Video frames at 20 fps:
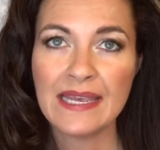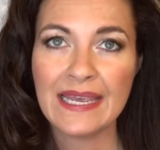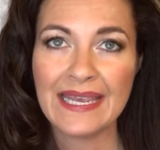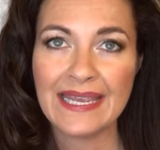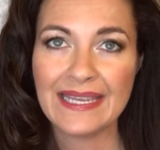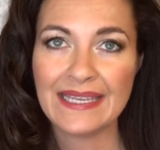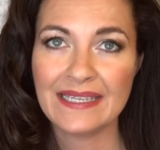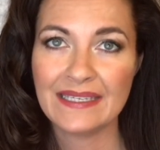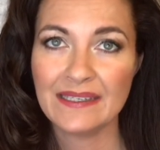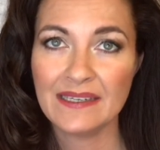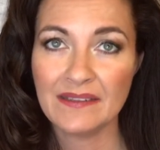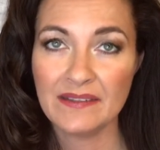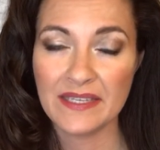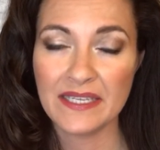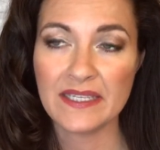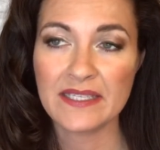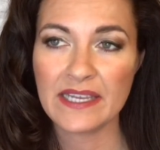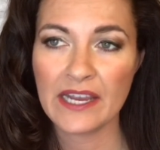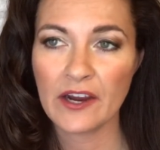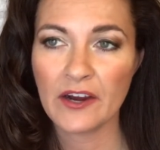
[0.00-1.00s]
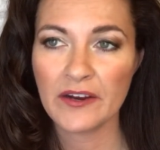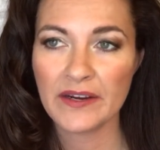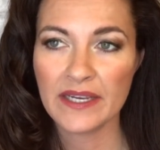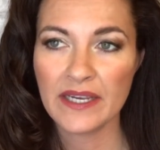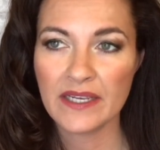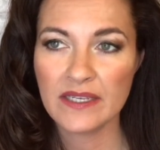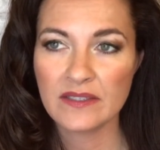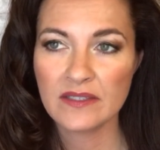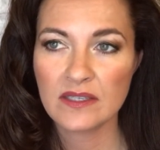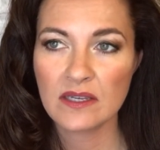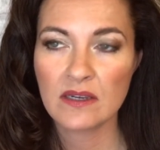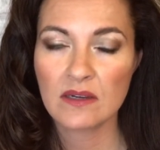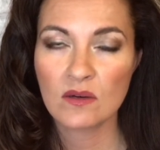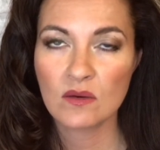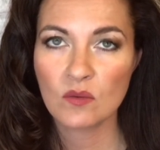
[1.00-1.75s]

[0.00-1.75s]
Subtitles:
in these areas,